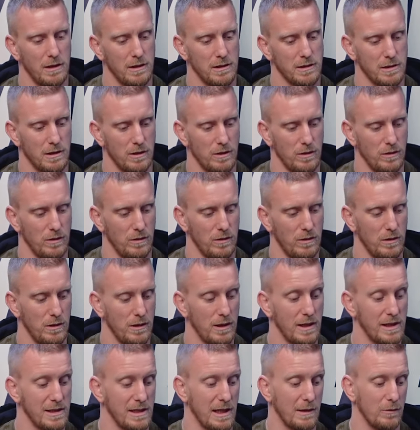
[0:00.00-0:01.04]
So
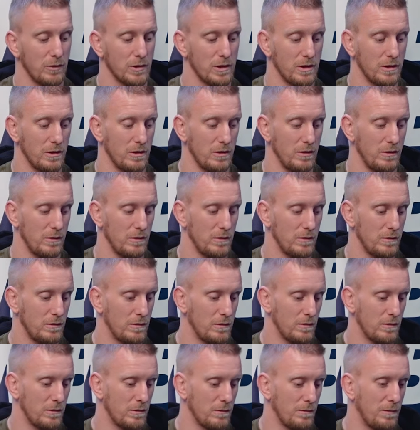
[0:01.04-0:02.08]
he's able to
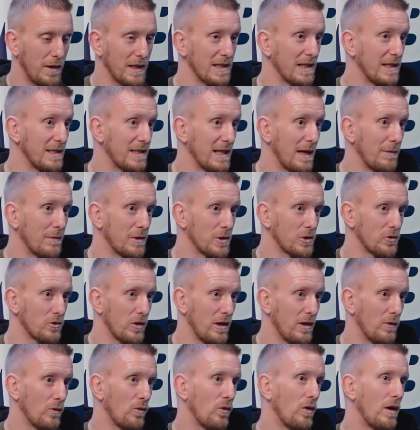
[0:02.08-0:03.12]
basically
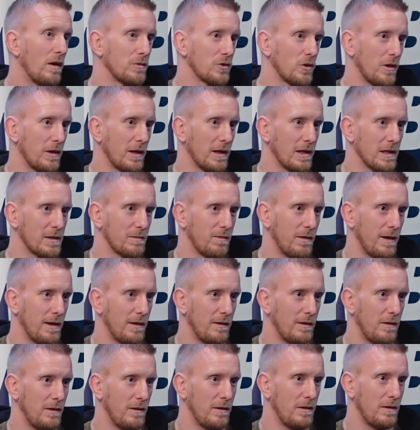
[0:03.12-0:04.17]
demonstrate what I'm trying to explain.